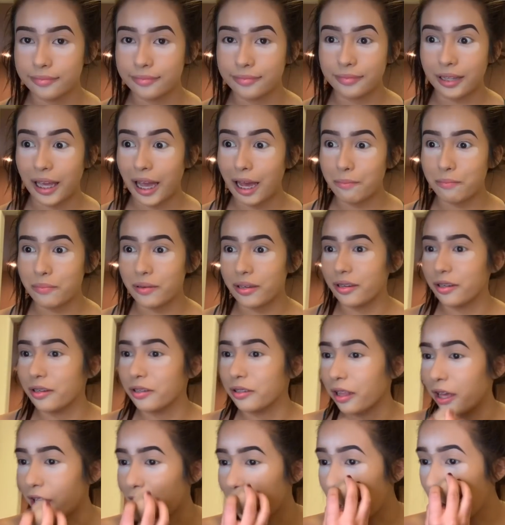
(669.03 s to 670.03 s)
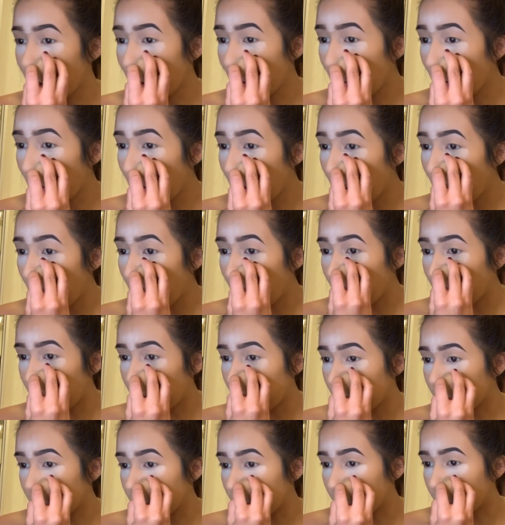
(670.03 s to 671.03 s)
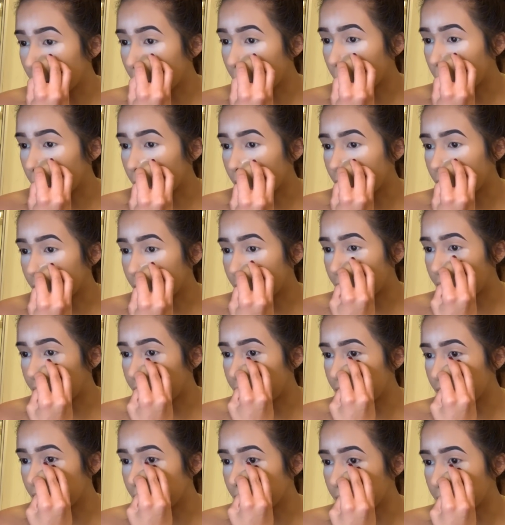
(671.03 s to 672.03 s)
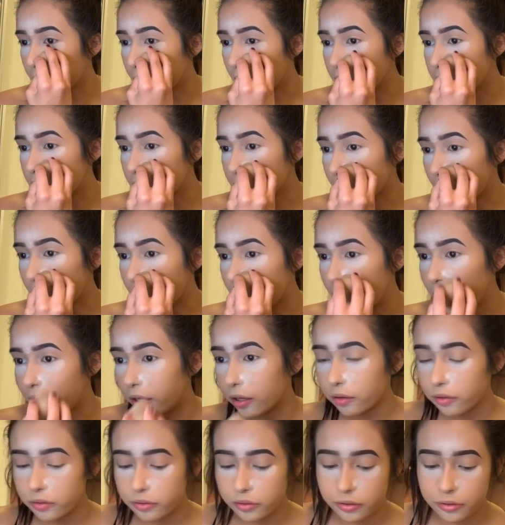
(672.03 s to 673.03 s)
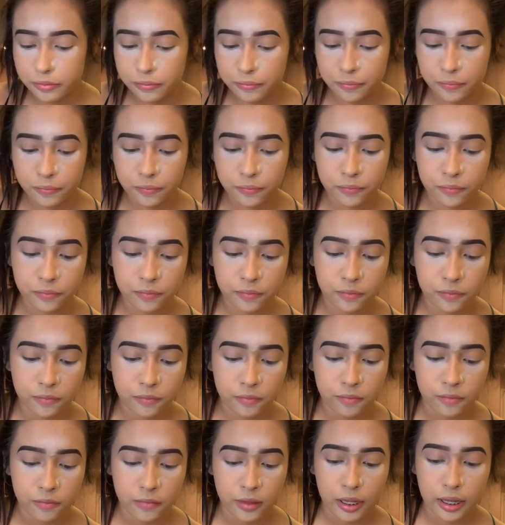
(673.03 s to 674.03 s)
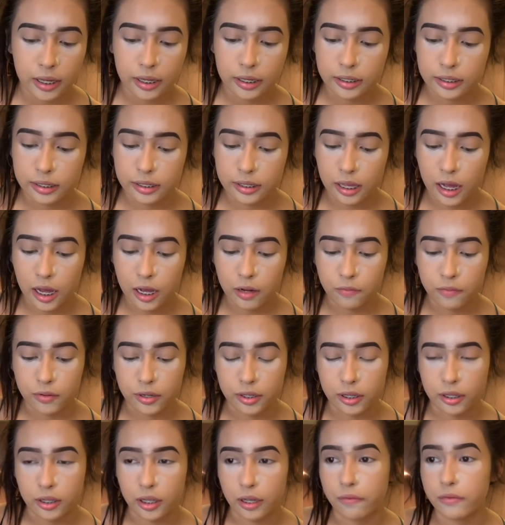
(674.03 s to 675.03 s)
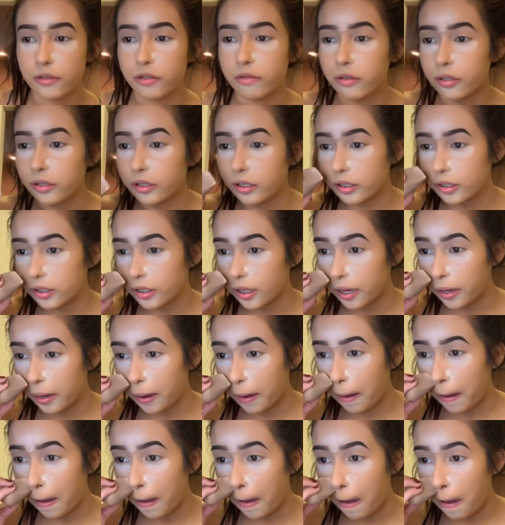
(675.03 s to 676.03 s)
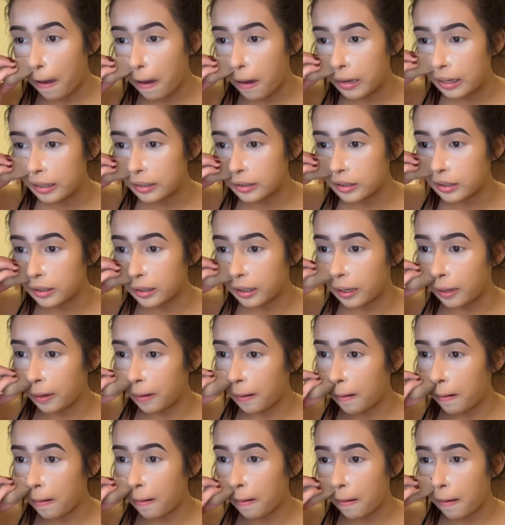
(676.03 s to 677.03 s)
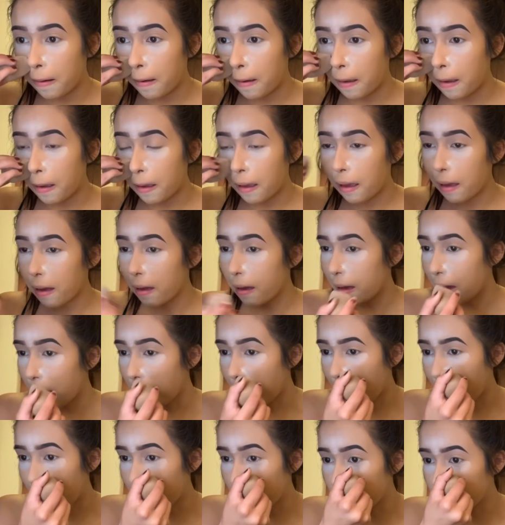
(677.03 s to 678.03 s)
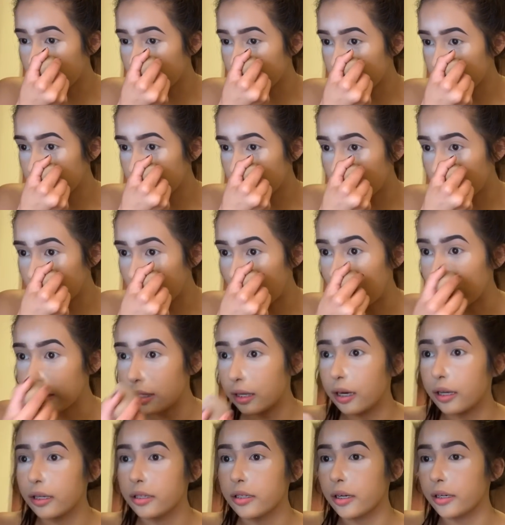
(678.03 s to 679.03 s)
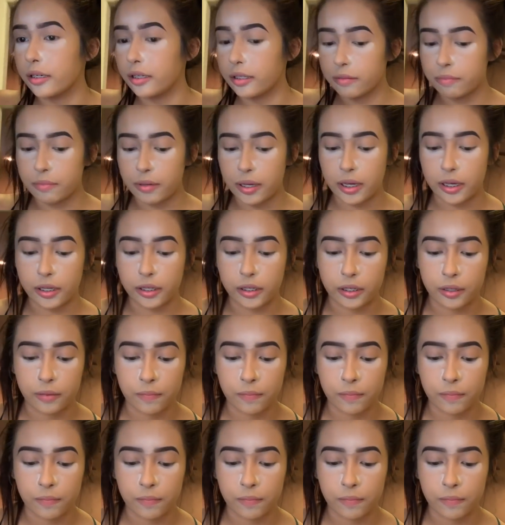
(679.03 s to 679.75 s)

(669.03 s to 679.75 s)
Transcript: happy or like whatever one would feel when watching my videos. Because I really love doing this. Like, honestly, I'm so glad that I started being